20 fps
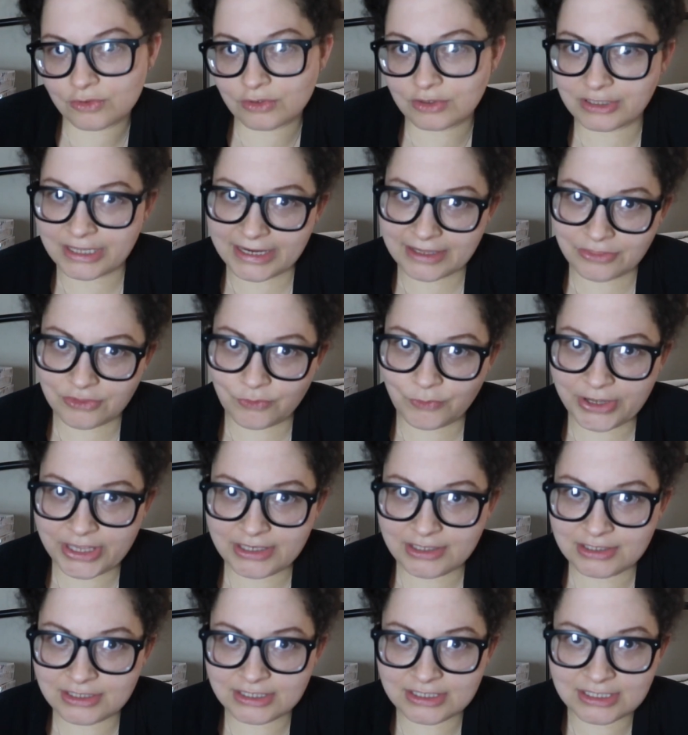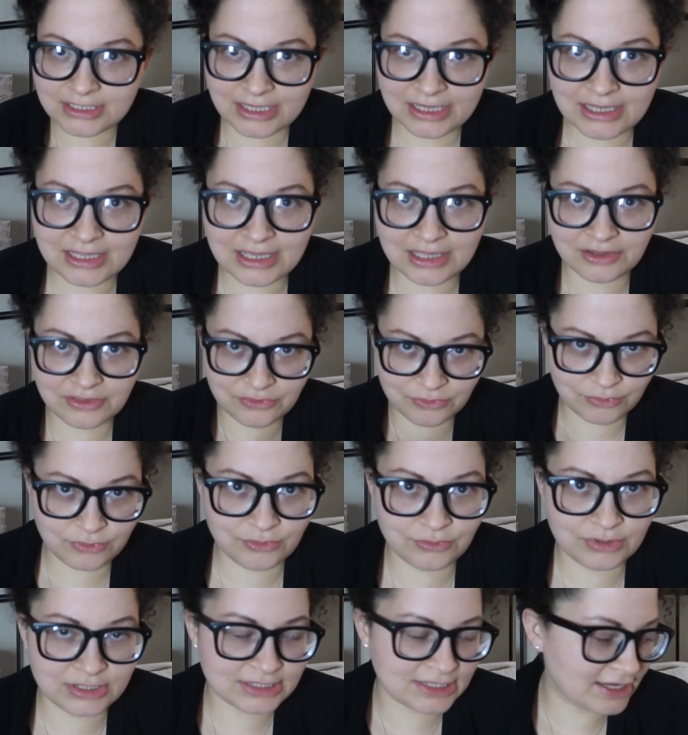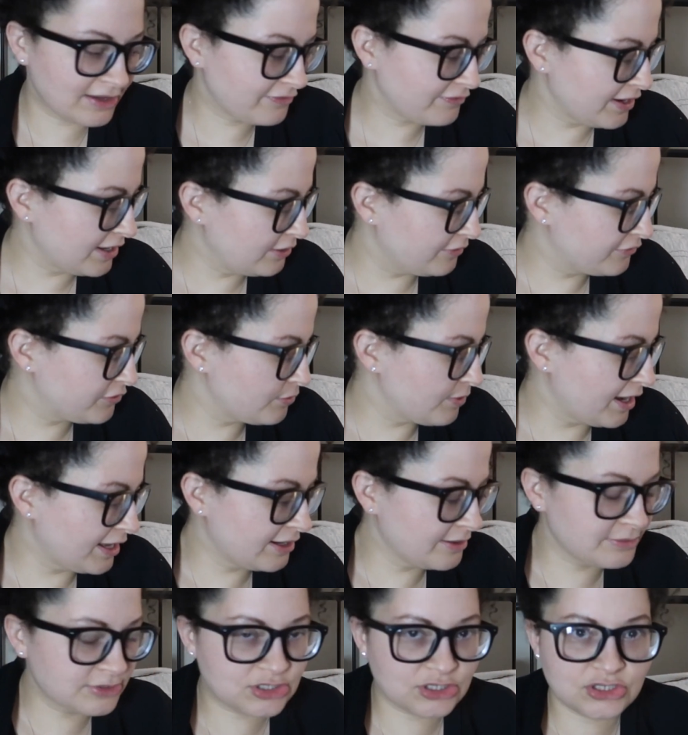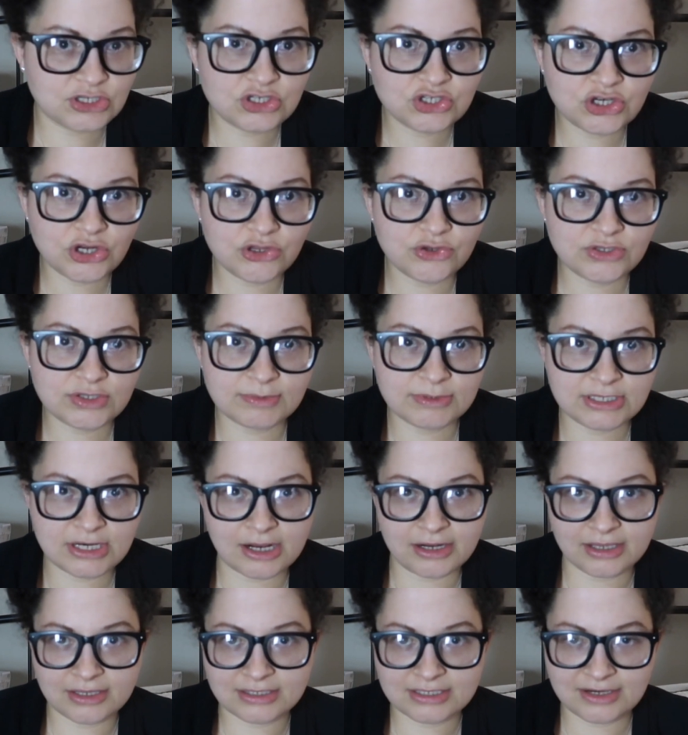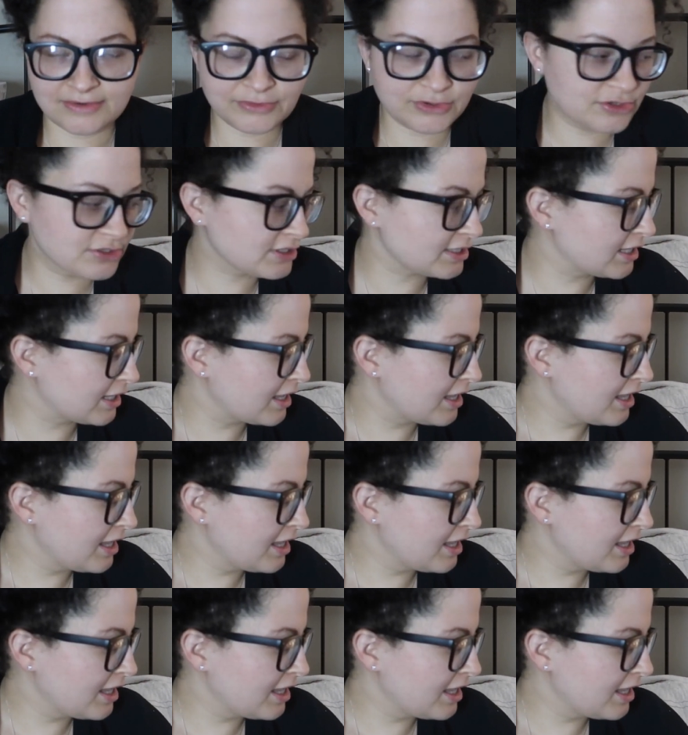like the wind to like get through these like final few items just to show you some stocking stuffers. Like